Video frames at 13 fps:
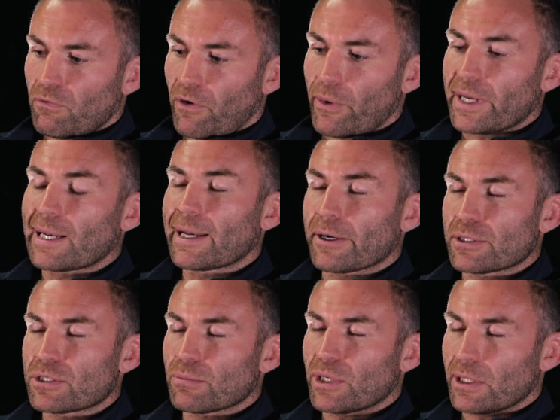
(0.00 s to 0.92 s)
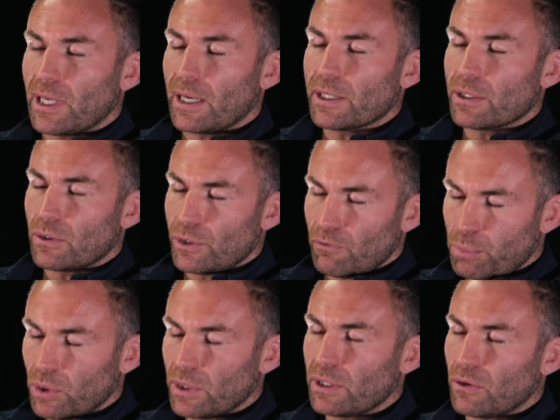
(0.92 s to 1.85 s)
very clear to me that, you know, you've
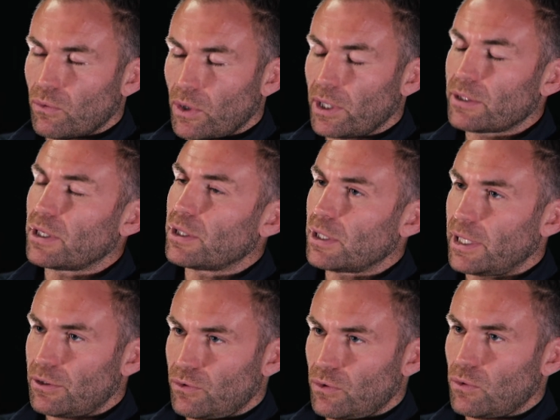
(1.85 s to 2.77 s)
put in the work, then you'll get the